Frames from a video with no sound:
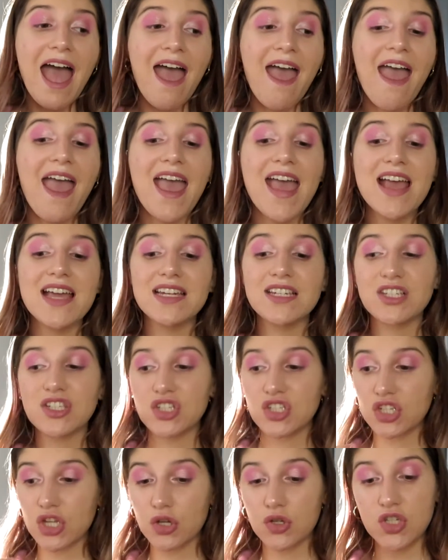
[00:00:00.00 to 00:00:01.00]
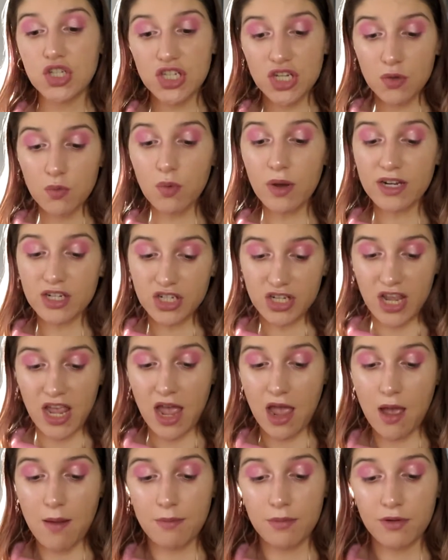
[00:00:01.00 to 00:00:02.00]
And so she went to
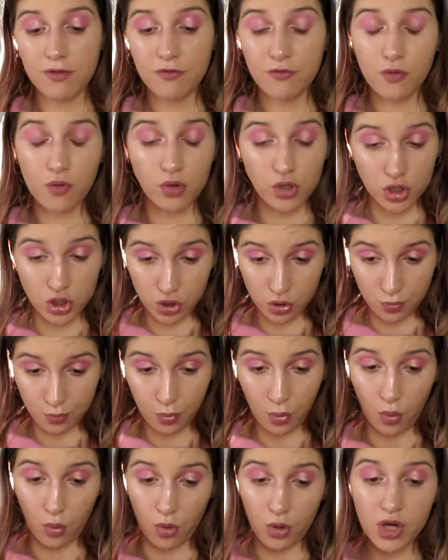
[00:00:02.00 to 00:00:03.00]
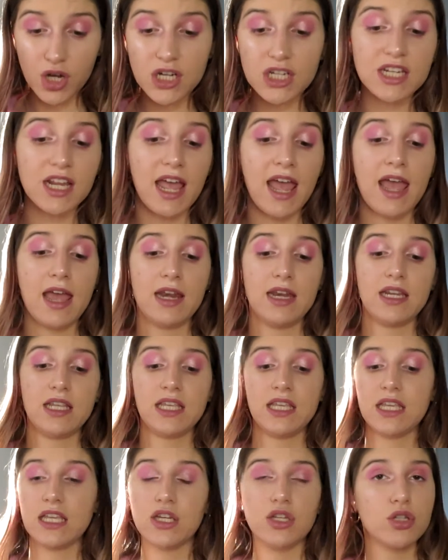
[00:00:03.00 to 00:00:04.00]
him for support, and
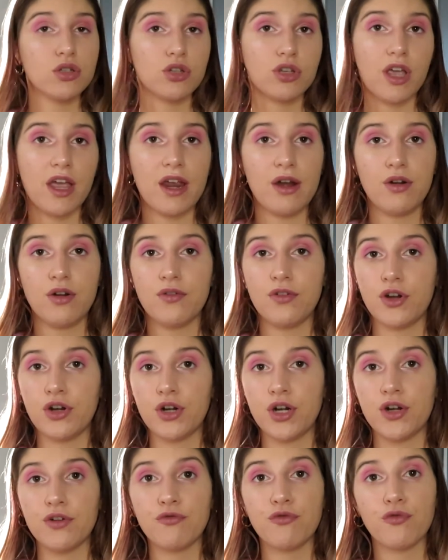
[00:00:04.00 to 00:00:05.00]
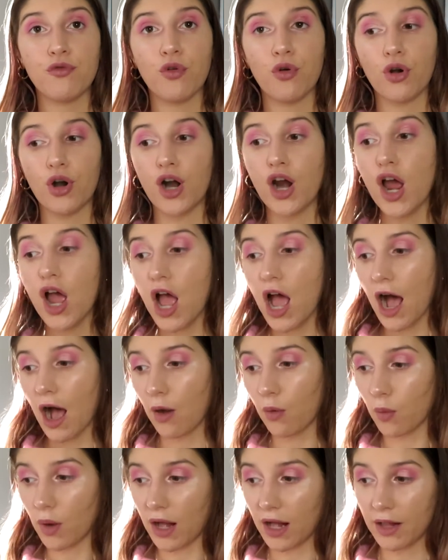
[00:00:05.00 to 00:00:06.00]
he took care of her for
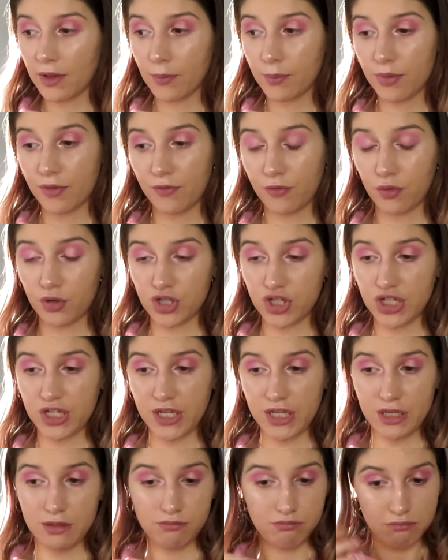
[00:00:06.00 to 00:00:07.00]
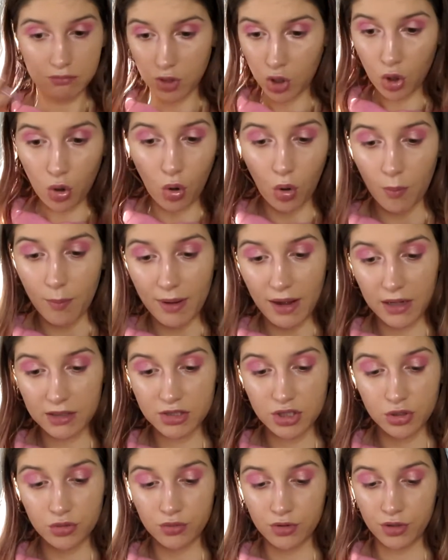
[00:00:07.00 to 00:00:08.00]
a while before she got
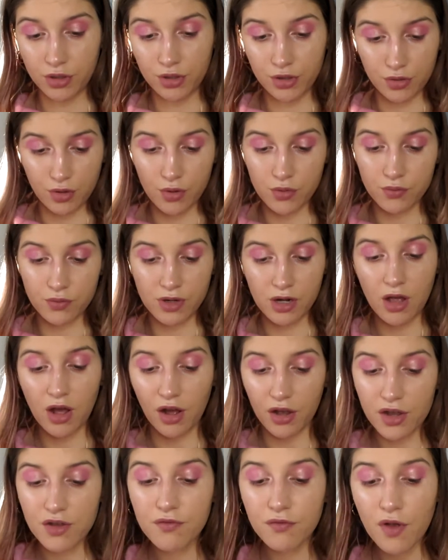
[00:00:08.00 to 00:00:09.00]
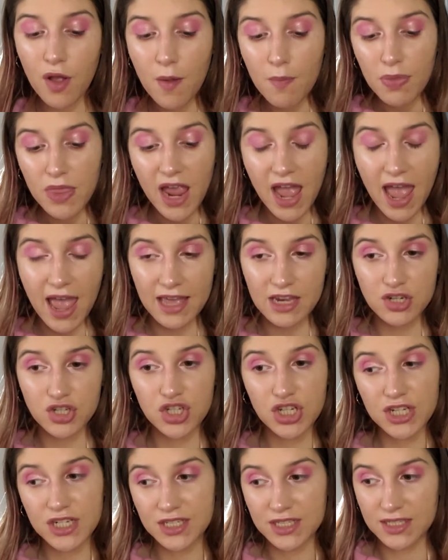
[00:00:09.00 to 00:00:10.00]
back to her own life. And
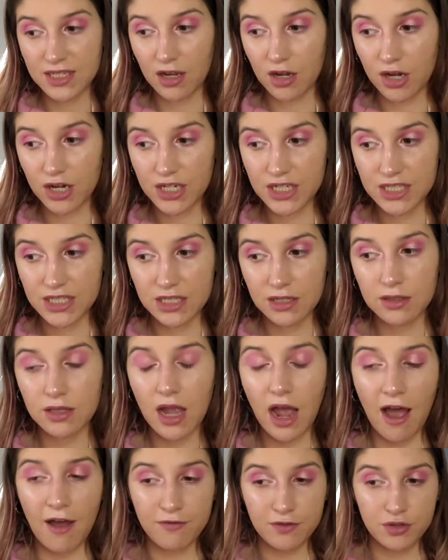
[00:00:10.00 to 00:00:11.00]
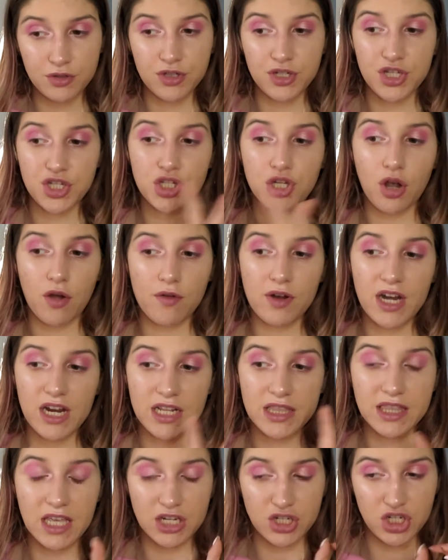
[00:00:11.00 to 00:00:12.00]
she decides, after
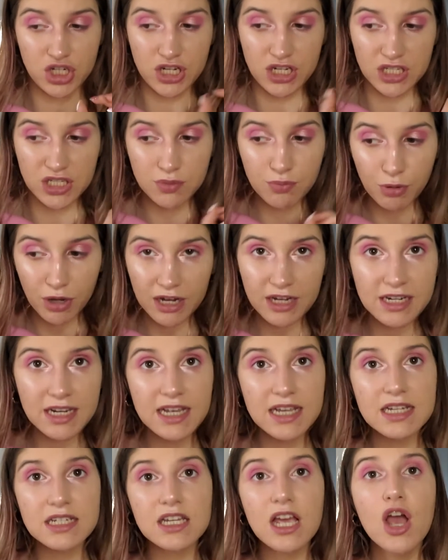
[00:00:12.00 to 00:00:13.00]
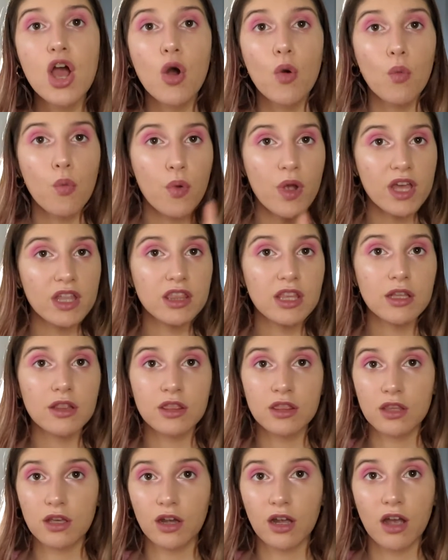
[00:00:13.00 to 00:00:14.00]
discovering that she's pregnant
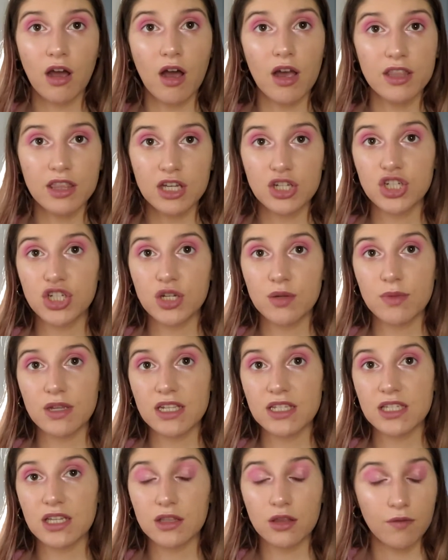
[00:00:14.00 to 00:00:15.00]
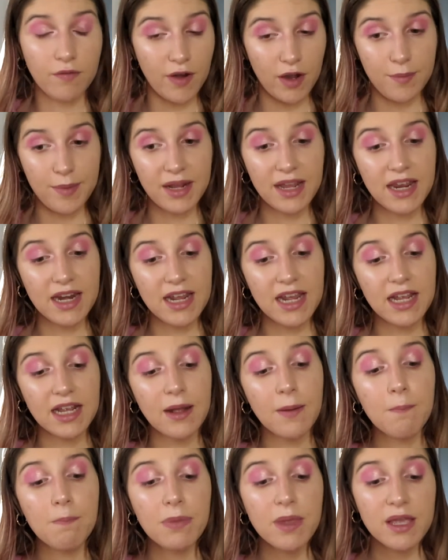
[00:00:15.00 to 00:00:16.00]
with the guy that she meets at the very
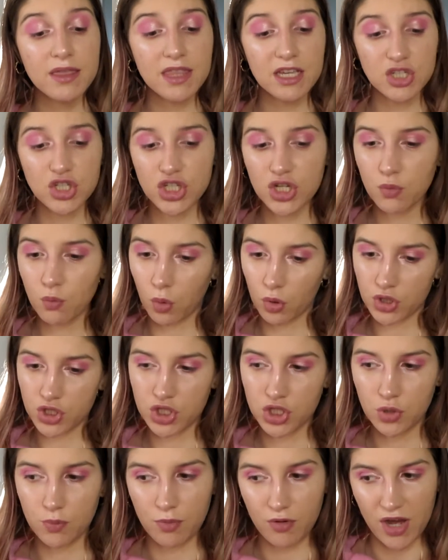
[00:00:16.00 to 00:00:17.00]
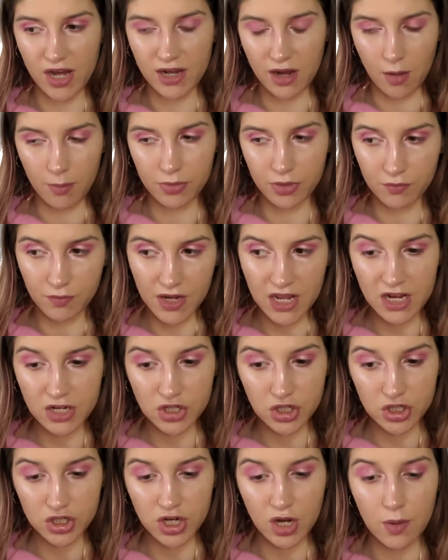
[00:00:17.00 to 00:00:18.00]
beginning, that she wants to break up the
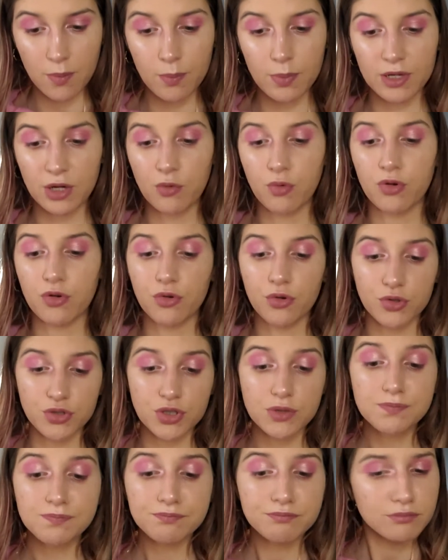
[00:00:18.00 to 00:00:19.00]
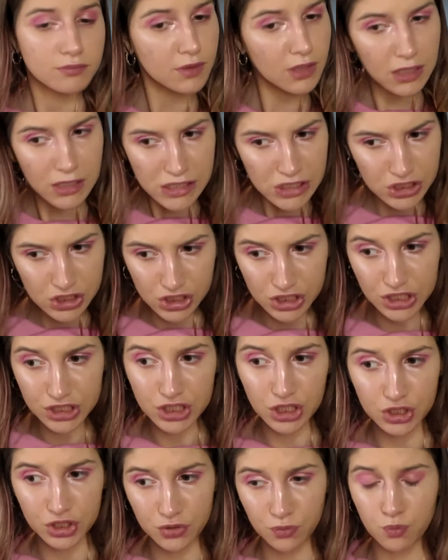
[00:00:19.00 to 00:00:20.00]
relationship because she
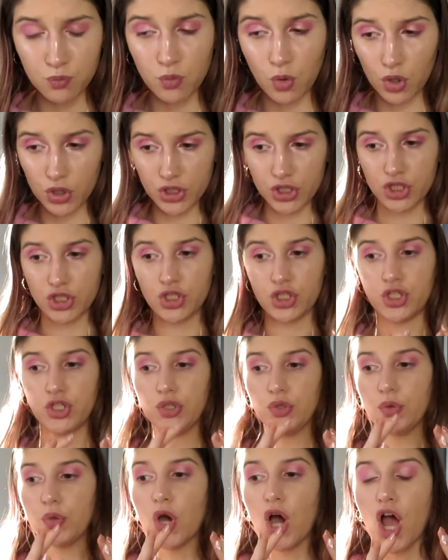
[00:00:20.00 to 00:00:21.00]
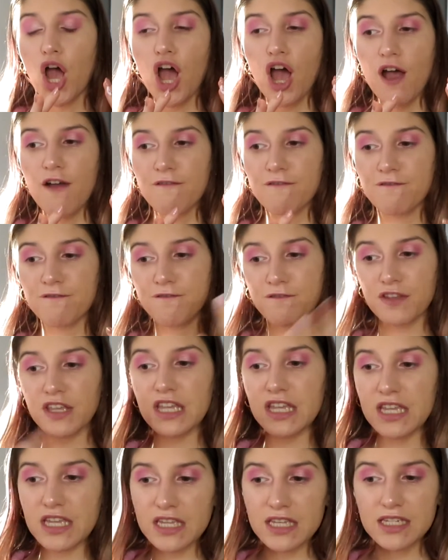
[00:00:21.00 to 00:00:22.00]
doesn't want to
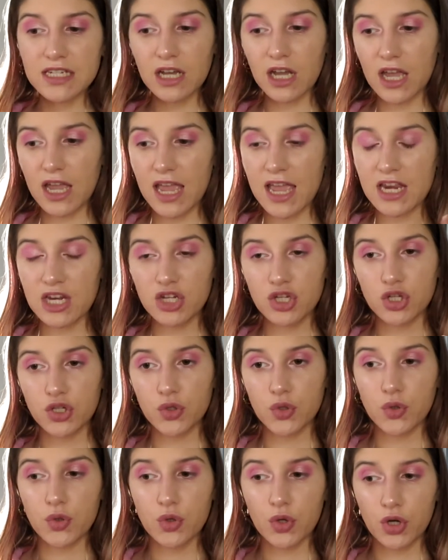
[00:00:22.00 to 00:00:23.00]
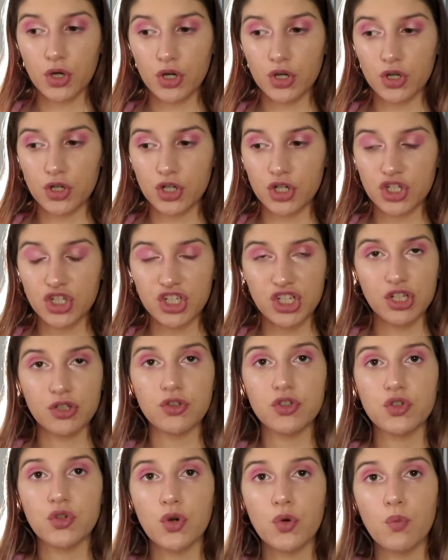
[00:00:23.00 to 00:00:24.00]
feed into her
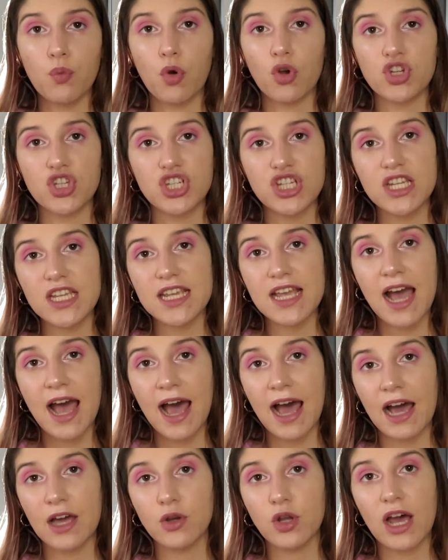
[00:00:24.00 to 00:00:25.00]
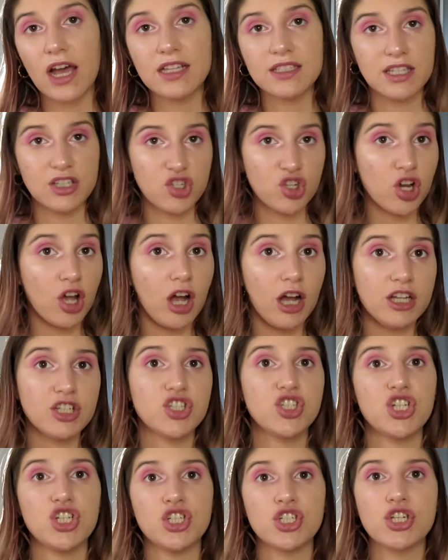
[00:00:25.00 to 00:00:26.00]
children what she had as a child.
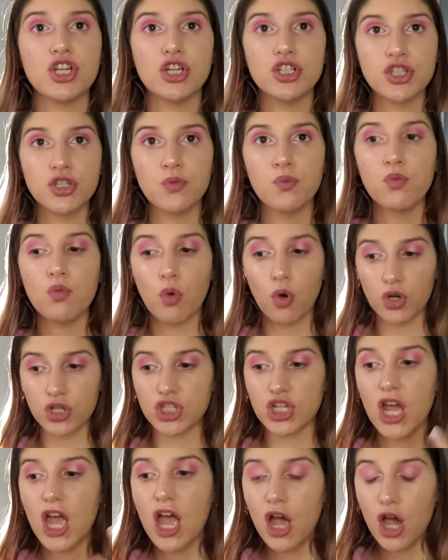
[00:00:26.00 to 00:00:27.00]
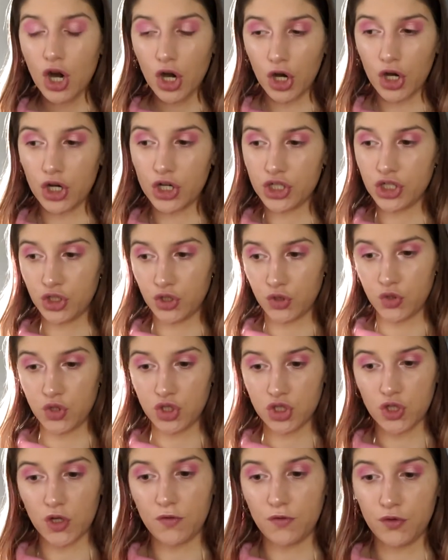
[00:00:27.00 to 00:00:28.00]
She doesn't want her to
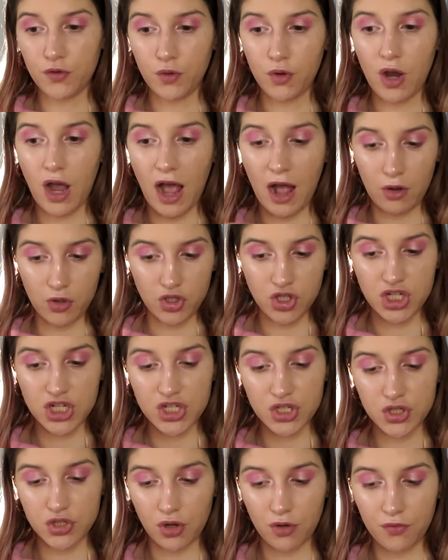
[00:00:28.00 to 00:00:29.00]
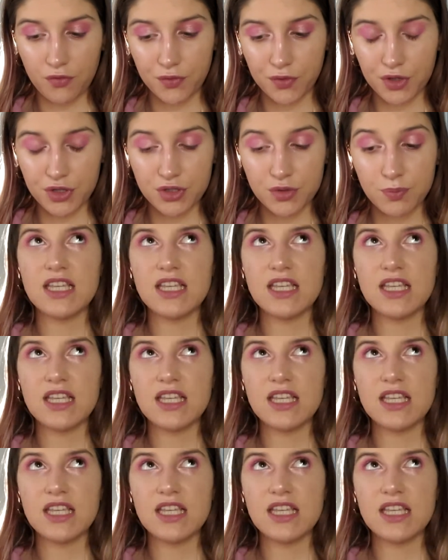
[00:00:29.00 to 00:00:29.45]
suffer how she suffered.